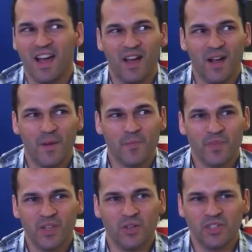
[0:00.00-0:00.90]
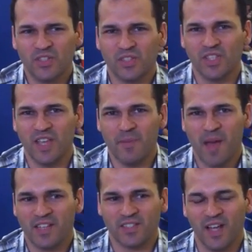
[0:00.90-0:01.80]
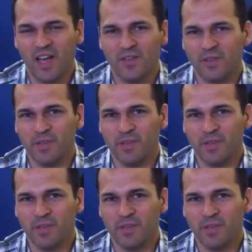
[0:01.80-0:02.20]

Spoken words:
You know, just to see that match live,